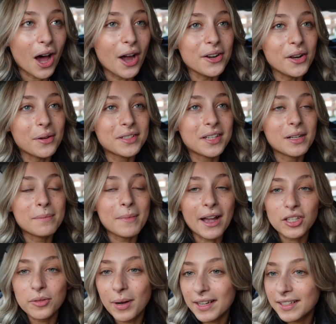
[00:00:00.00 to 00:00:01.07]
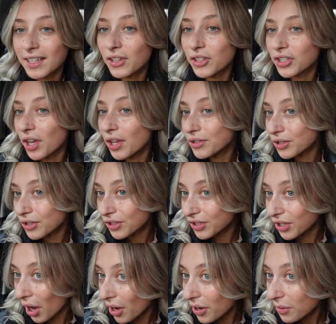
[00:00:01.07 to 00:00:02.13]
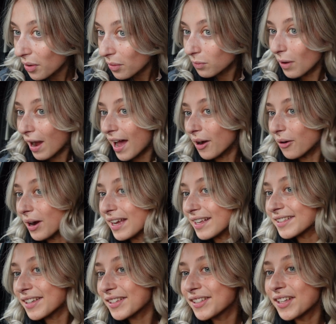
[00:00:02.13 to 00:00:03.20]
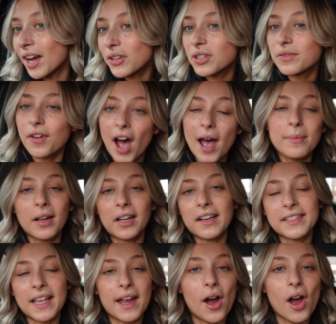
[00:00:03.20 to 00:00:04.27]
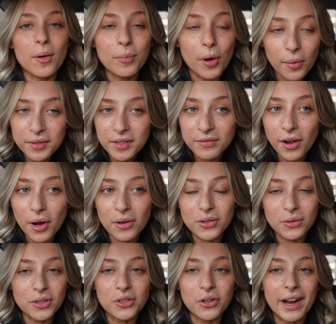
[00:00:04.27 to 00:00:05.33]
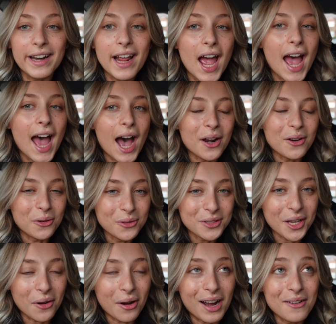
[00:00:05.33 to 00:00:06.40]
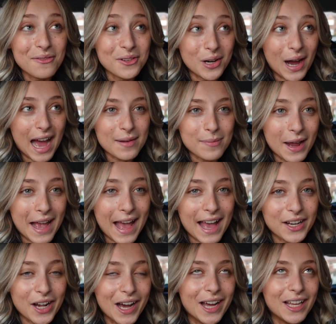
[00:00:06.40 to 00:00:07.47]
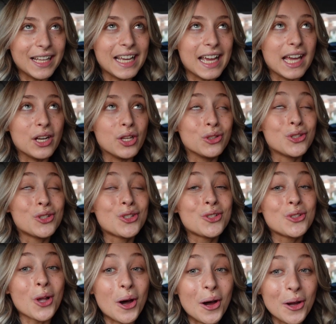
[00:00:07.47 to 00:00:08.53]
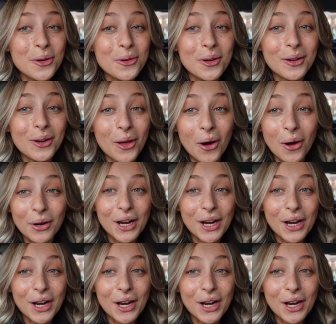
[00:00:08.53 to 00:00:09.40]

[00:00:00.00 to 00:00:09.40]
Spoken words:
I know it's gonna match my extensions so well. It's such a vibe. Like I say, I will pop some photos on the screen. And also, I've not had my hair curly in so long.